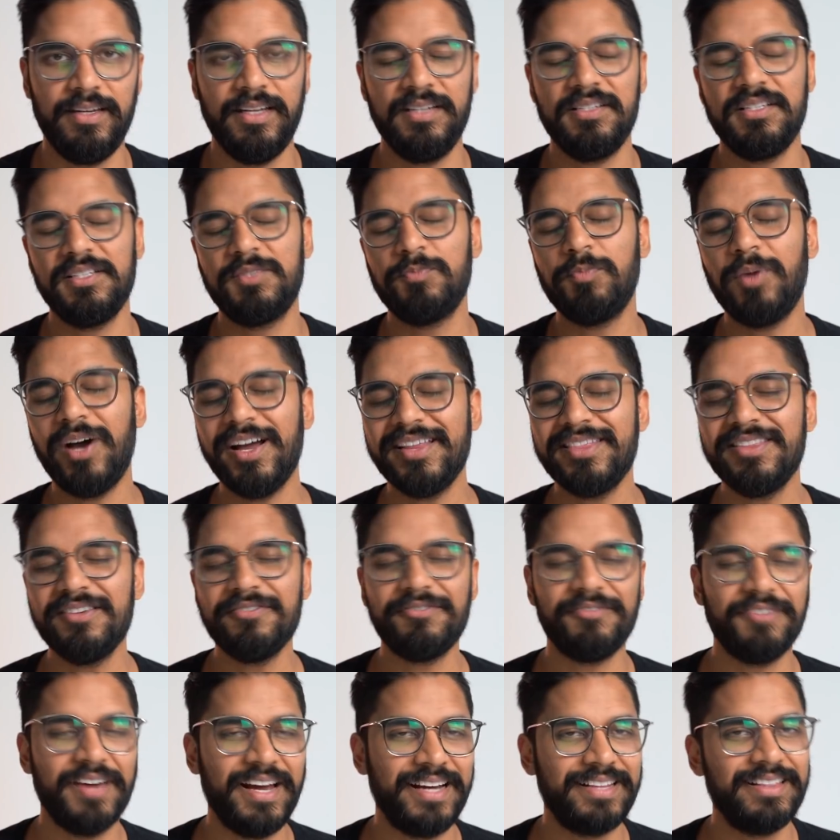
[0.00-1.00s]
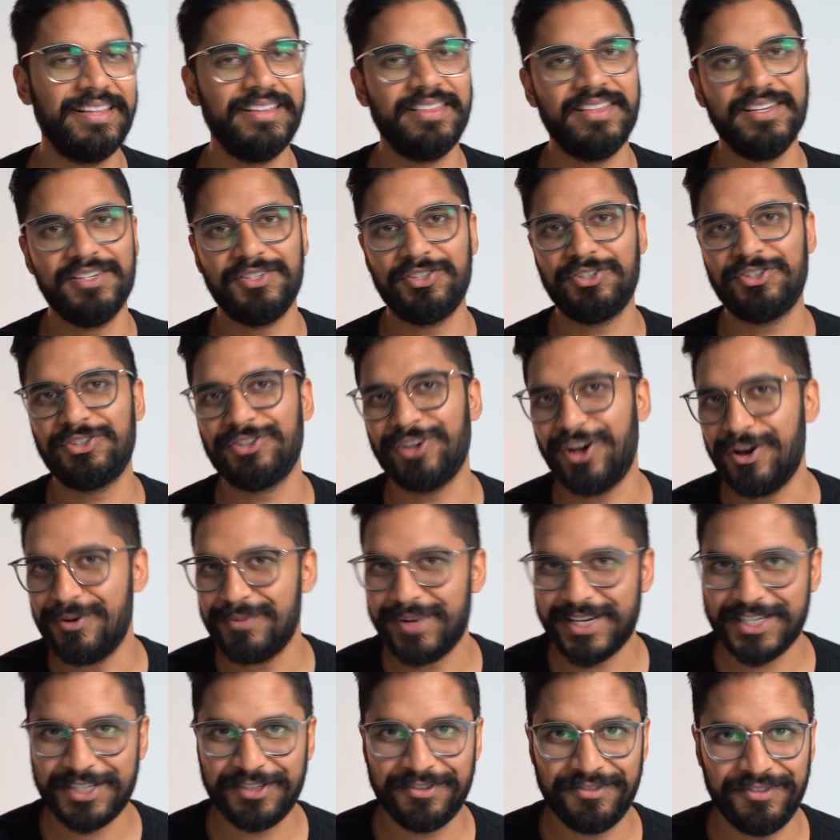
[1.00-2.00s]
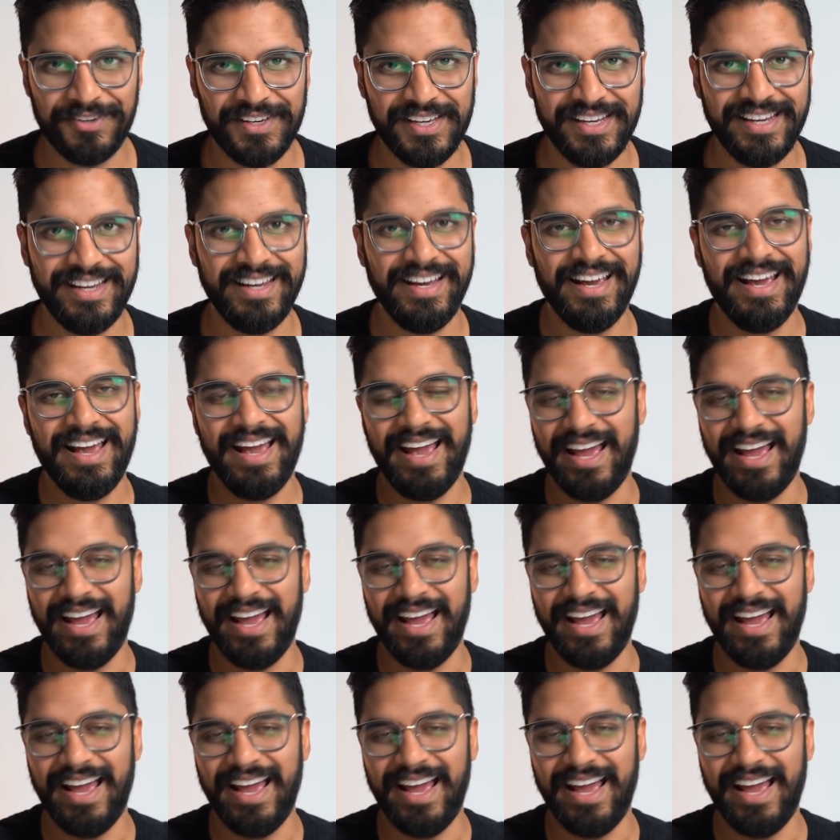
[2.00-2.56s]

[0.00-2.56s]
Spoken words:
Now, despite the fact that there's so much fear,